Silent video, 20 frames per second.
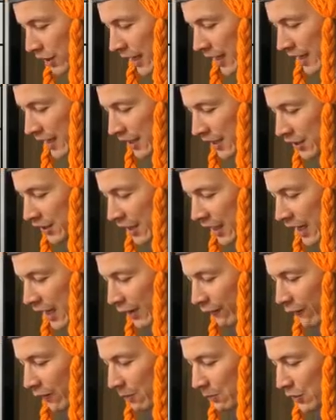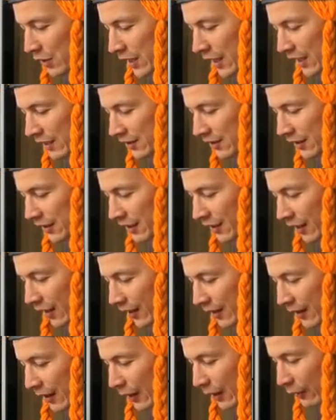shaky shaky from Jessica.